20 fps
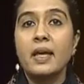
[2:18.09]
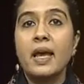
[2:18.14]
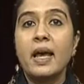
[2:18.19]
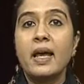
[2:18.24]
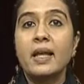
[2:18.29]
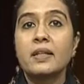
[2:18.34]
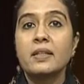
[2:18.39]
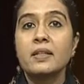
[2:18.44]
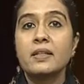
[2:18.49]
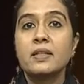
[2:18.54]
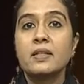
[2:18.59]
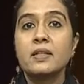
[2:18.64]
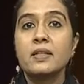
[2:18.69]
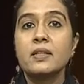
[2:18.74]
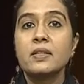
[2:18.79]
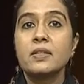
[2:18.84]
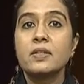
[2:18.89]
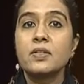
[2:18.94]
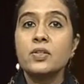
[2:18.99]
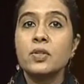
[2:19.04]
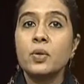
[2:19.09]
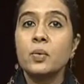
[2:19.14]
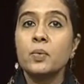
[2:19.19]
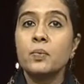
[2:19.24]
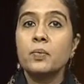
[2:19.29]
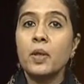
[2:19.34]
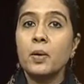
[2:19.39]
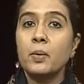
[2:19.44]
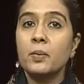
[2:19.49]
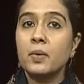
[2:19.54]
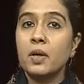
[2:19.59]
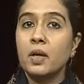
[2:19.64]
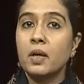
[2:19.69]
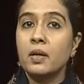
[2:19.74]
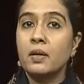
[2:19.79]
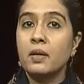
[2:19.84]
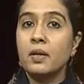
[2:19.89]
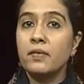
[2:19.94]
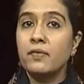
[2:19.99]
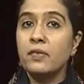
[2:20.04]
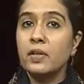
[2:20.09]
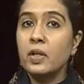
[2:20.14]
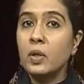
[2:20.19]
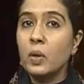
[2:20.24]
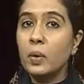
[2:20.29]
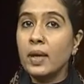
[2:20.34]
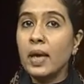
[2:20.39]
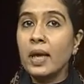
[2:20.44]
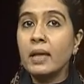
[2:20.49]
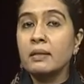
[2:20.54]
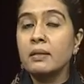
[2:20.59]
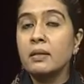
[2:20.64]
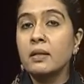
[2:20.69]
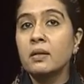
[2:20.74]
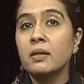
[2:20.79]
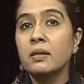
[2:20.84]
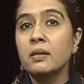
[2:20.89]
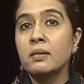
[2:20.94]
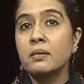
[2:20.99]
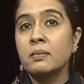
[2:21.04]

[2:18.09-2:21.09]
And so now, uh, if we look at the